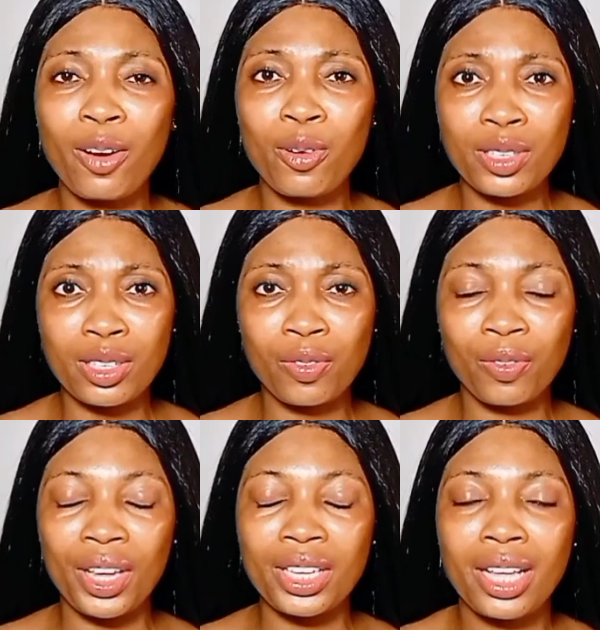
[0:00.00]
across this
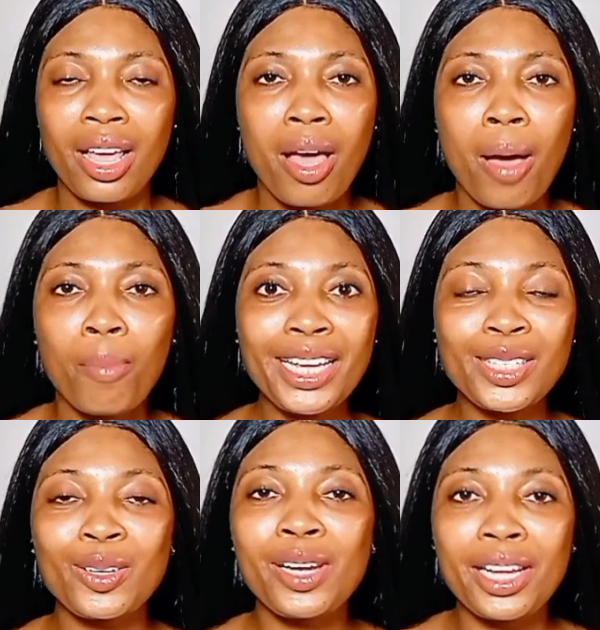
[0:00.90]
face, please
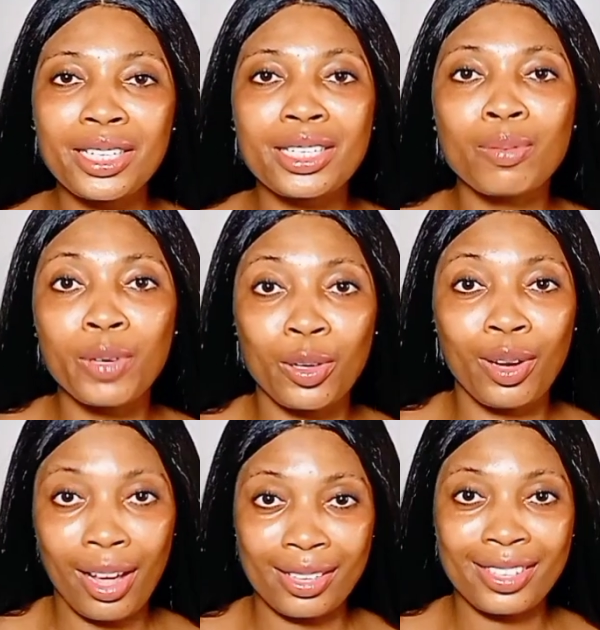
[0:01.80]
don't let it be your
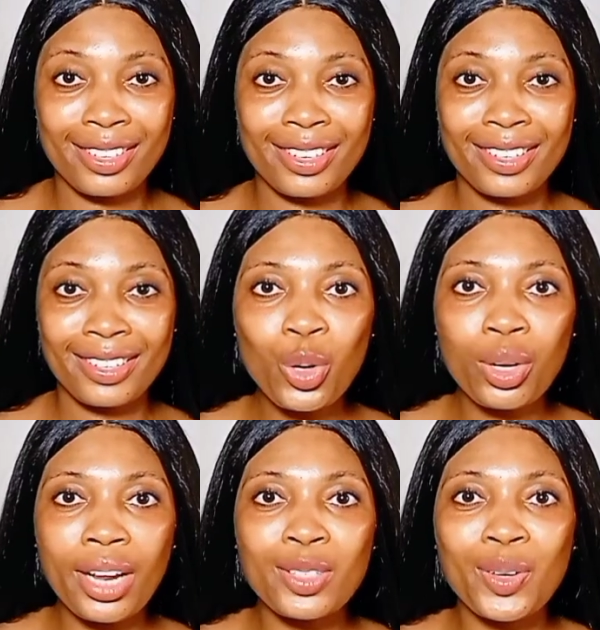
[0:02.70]
last. Do you
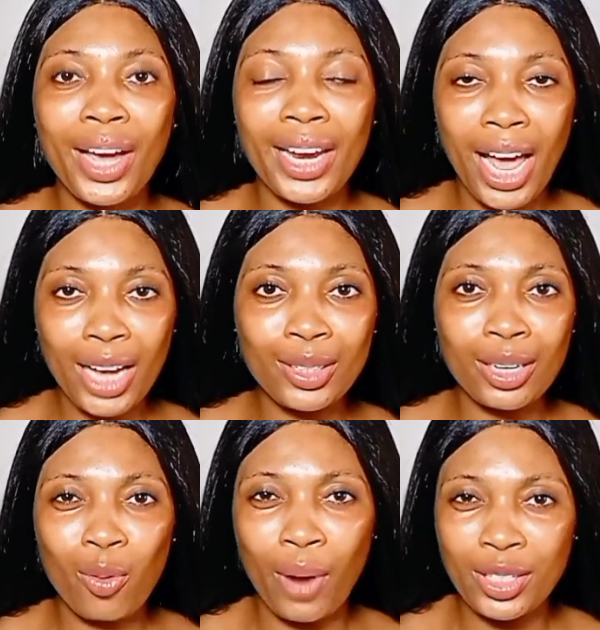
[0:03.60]
know that you can
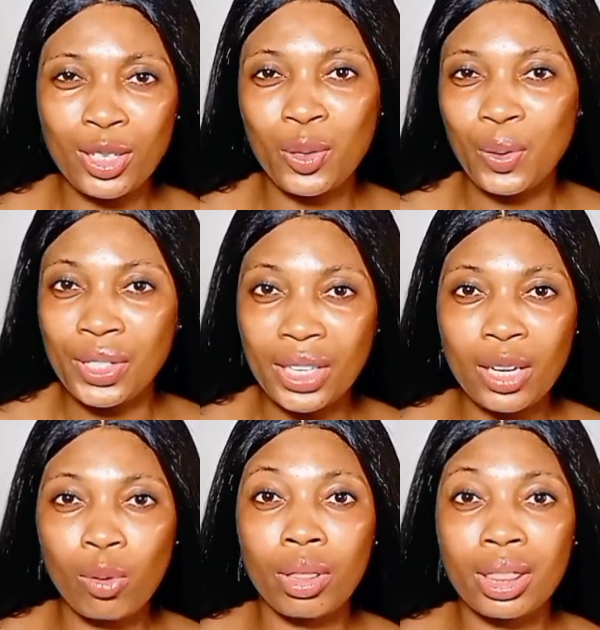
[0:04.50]
actually whiten your
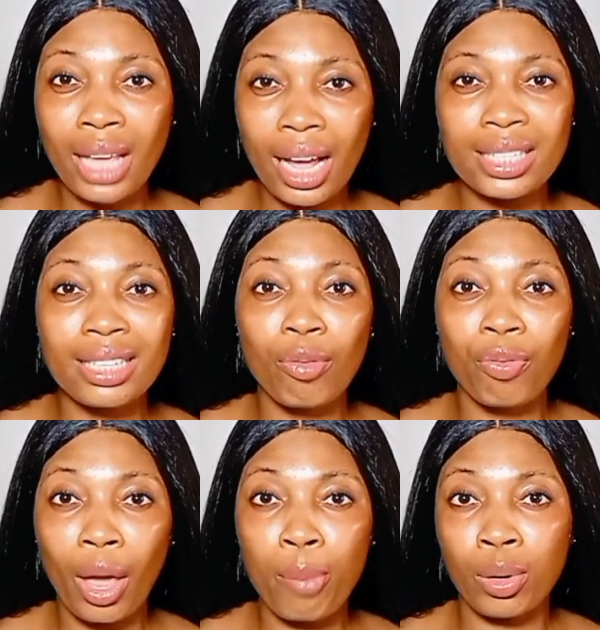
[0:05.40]
skin with that
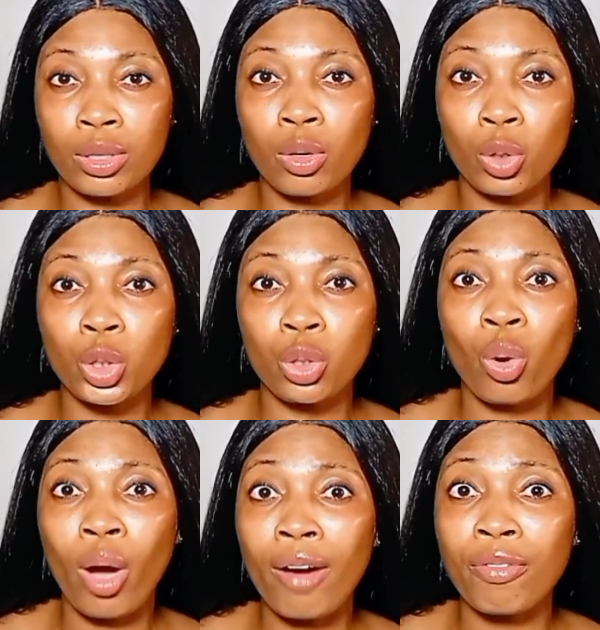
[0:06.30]
Nivea body lotion
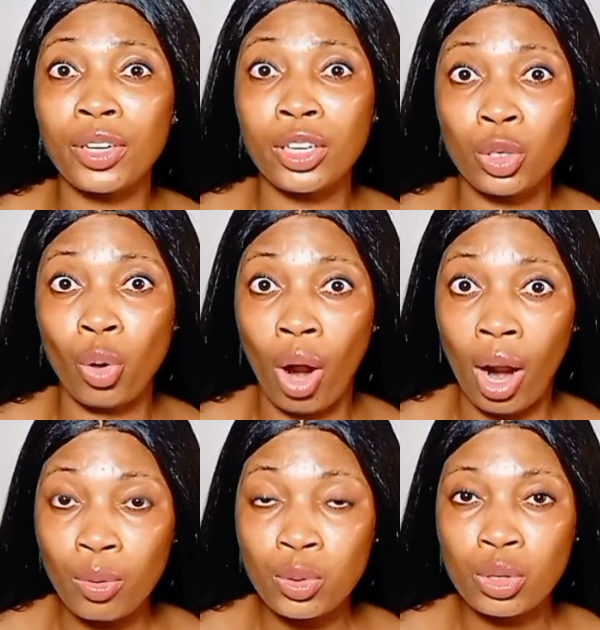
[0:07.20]
you have in your
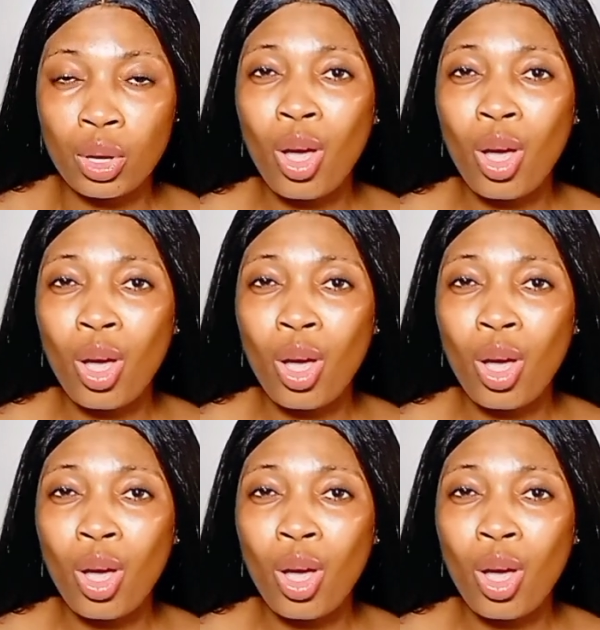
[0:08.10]
house,